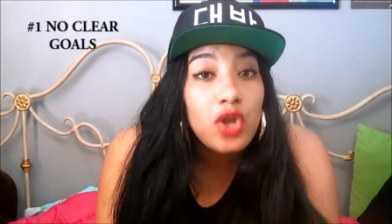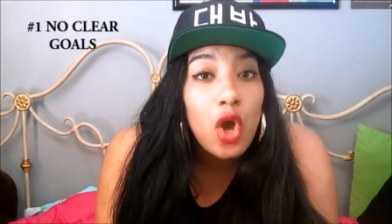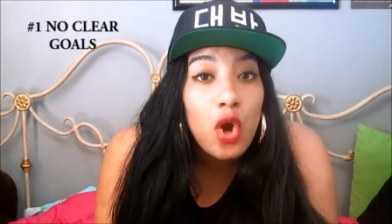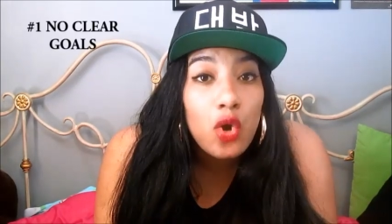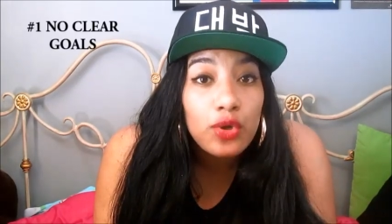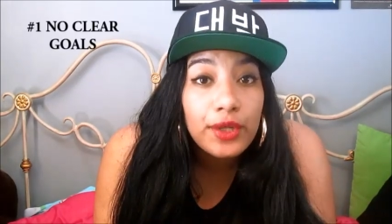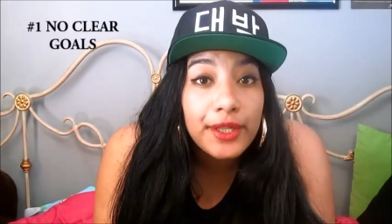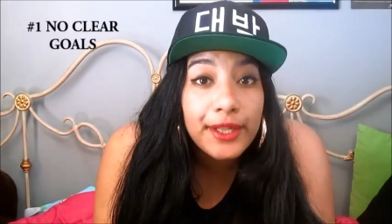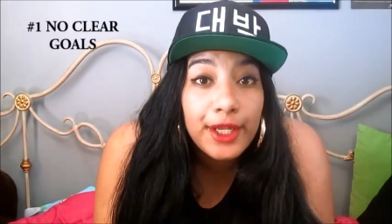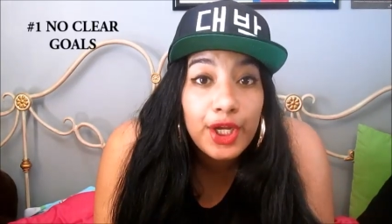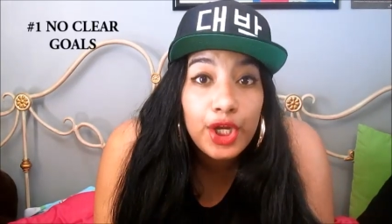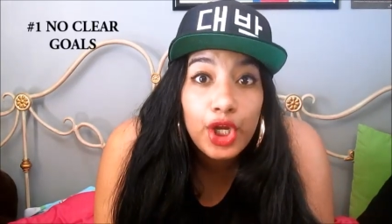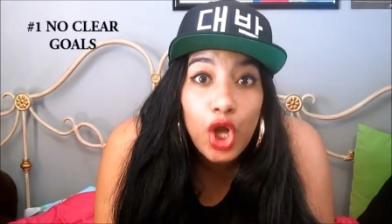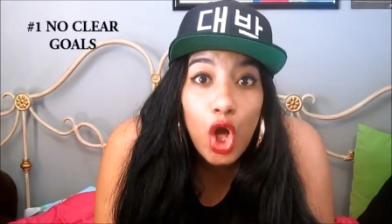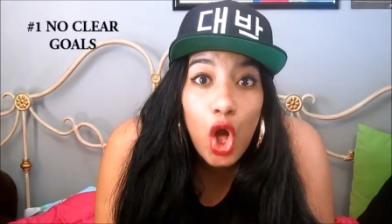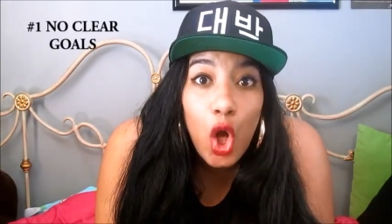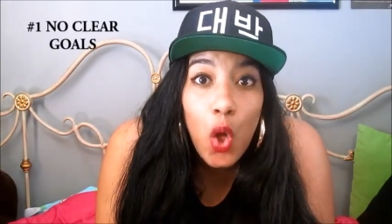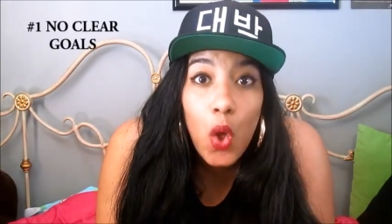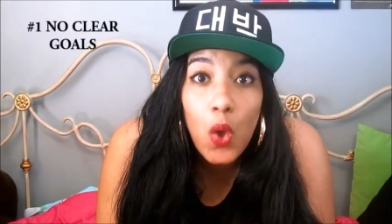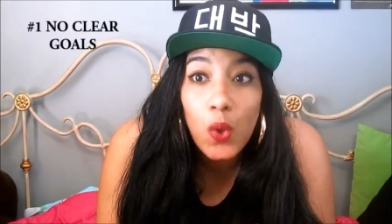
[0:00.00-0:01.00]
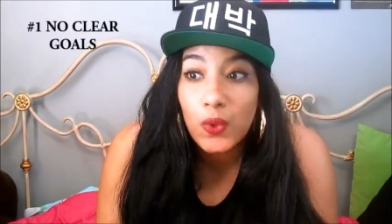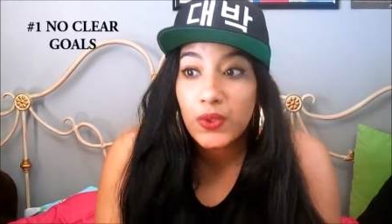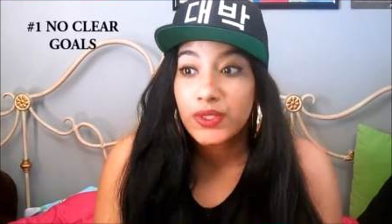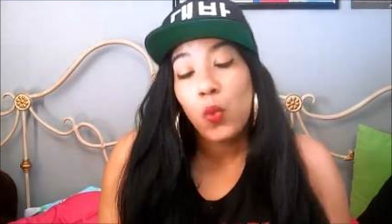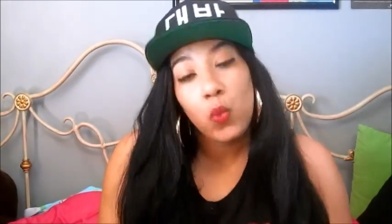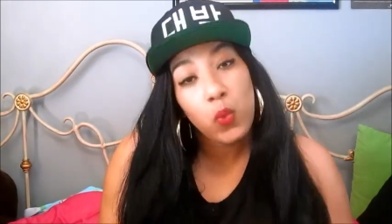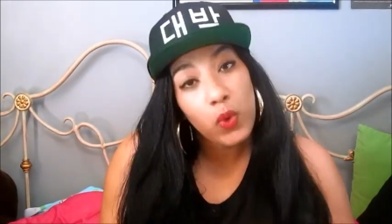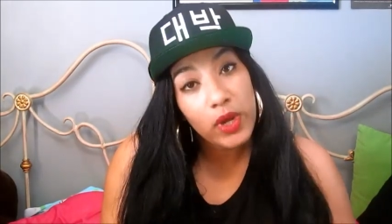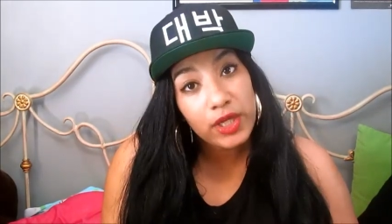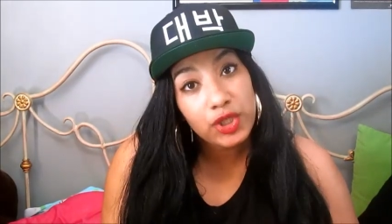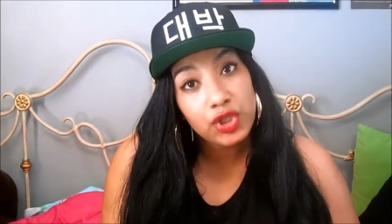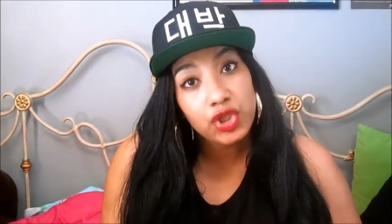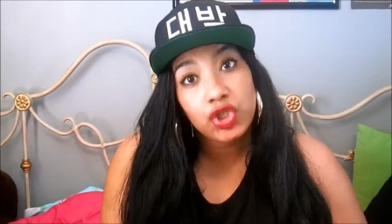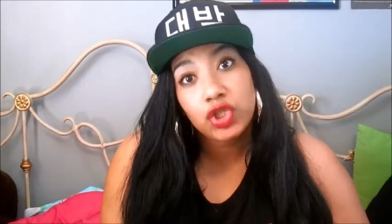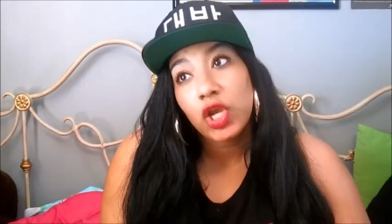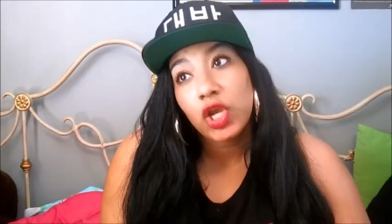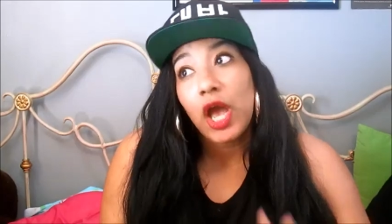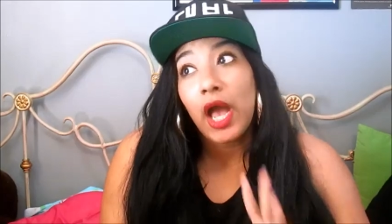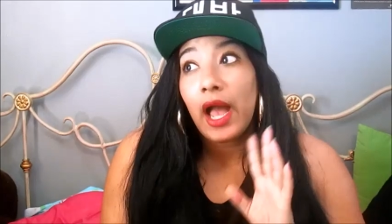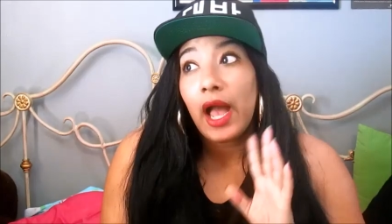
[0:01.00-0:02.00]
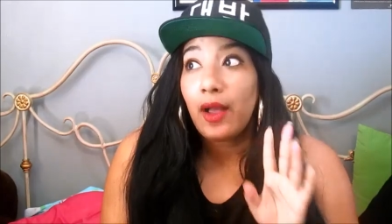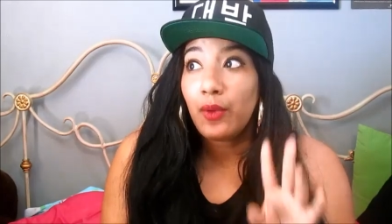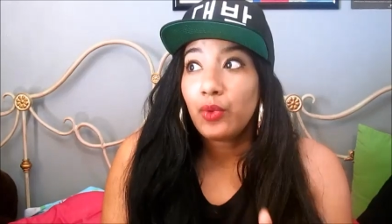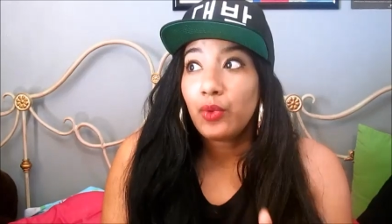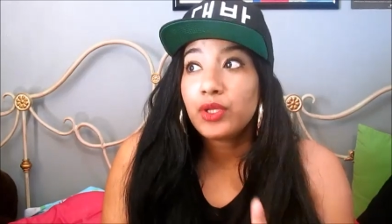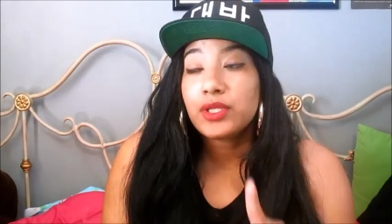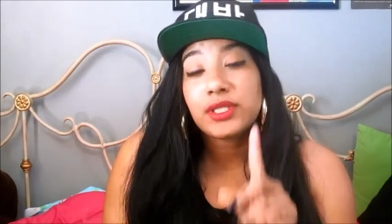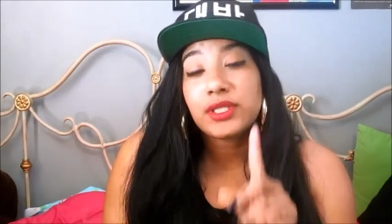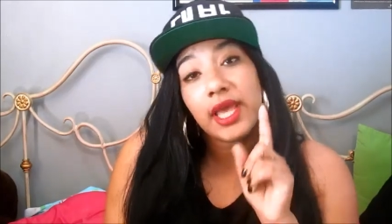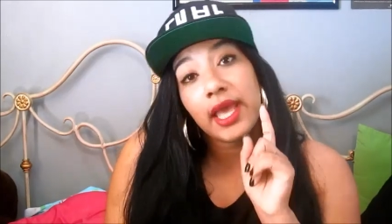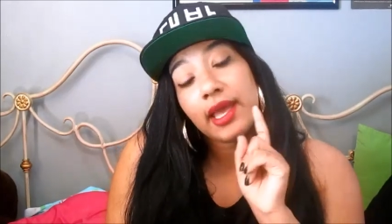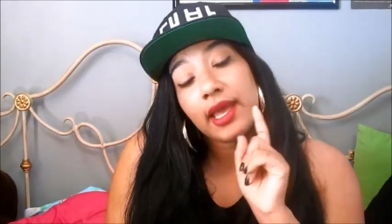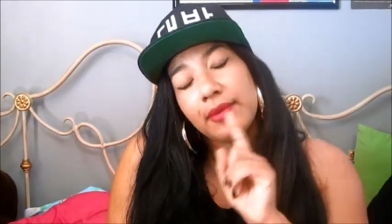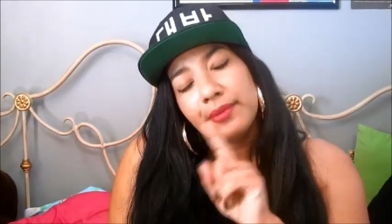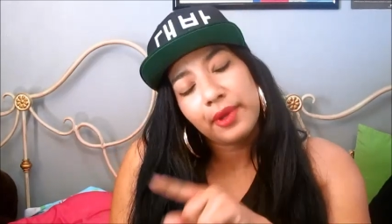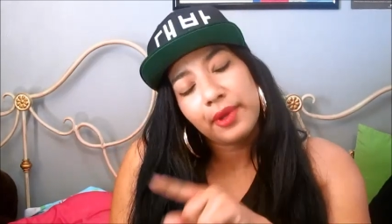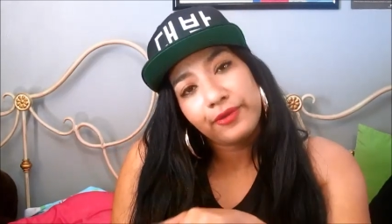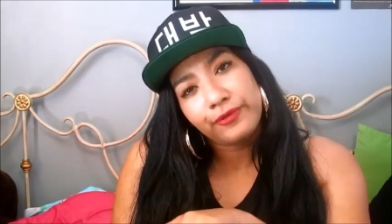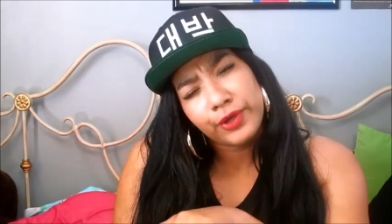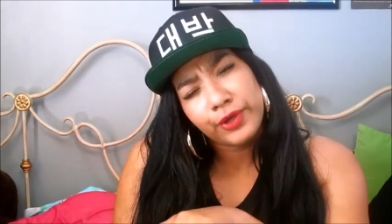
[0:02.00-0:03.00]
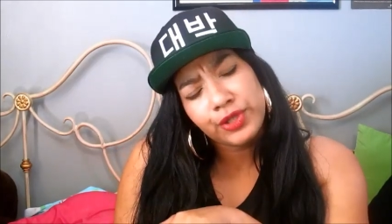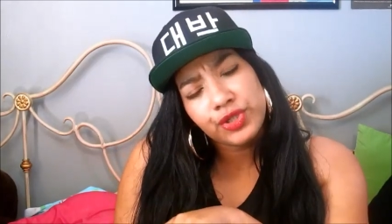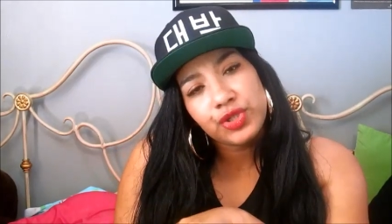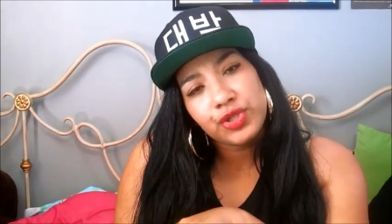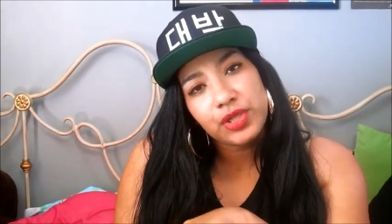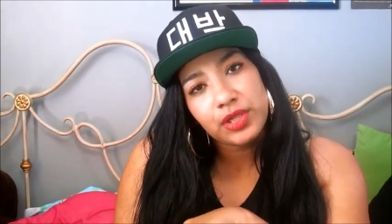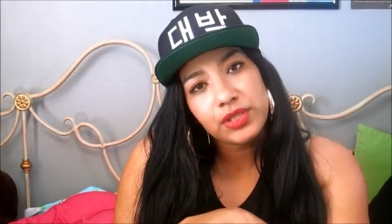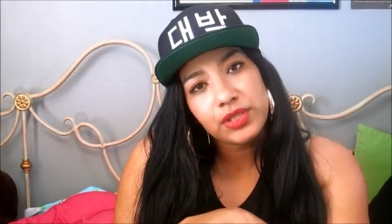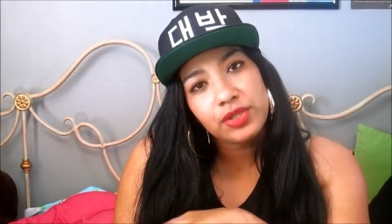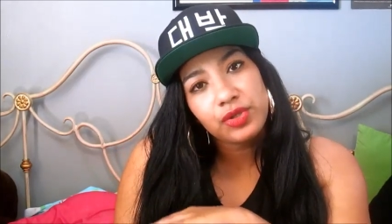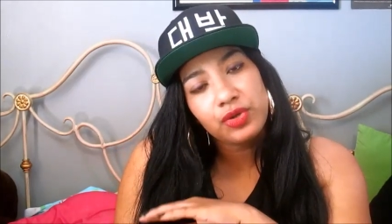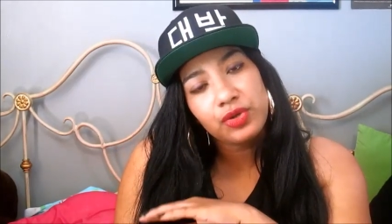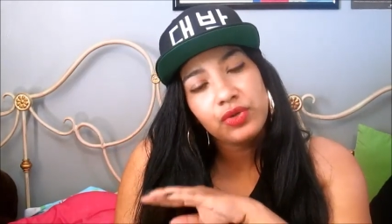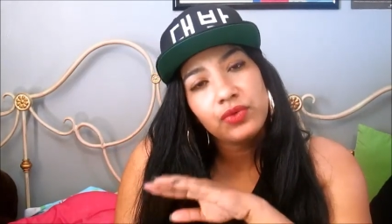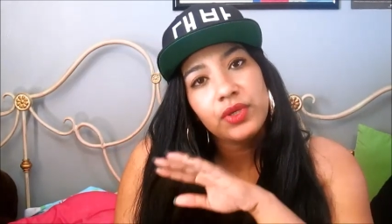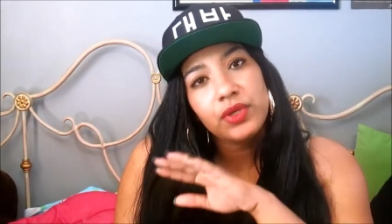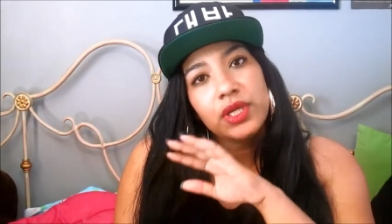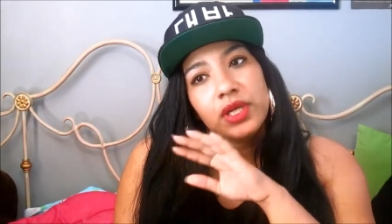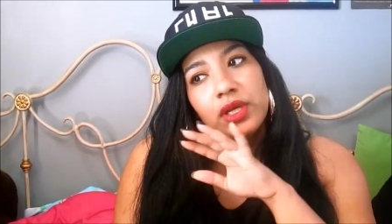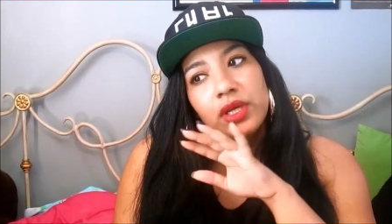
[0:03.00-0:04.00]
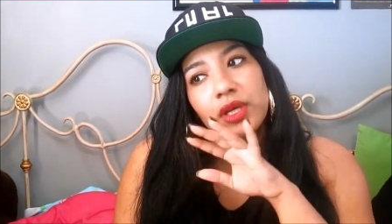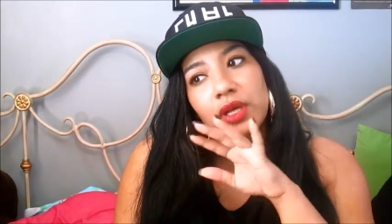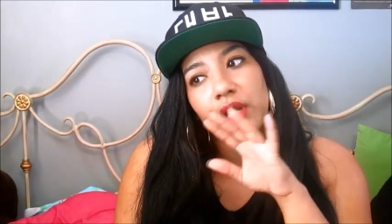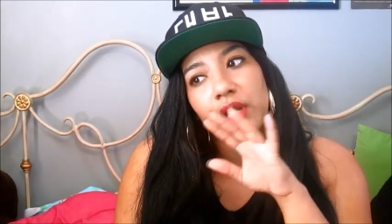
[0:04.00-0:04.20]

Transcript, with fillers: no clear goals, which I will say, my first two years in Korea,